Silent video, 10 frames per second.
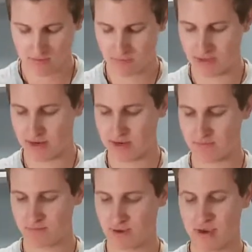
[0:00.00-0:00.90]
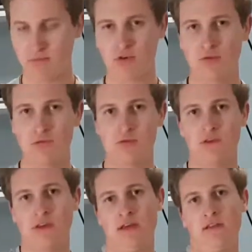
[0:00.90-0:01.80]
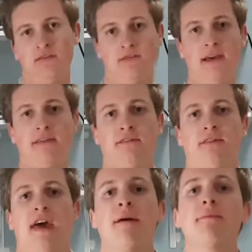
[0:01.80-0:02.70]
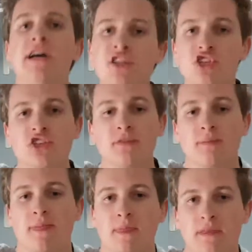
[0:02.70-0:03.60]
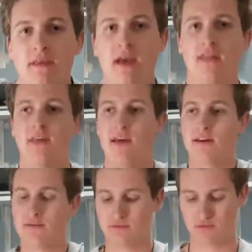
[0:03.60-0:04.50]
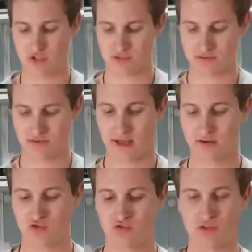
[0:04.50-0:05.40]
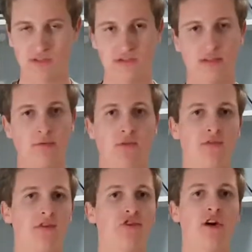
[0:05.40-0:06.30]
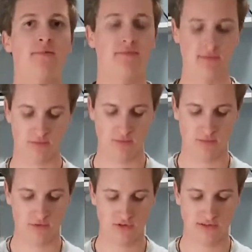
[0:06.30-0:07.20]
But I'm gonna put in like that much and then just drizzle some over the top when we're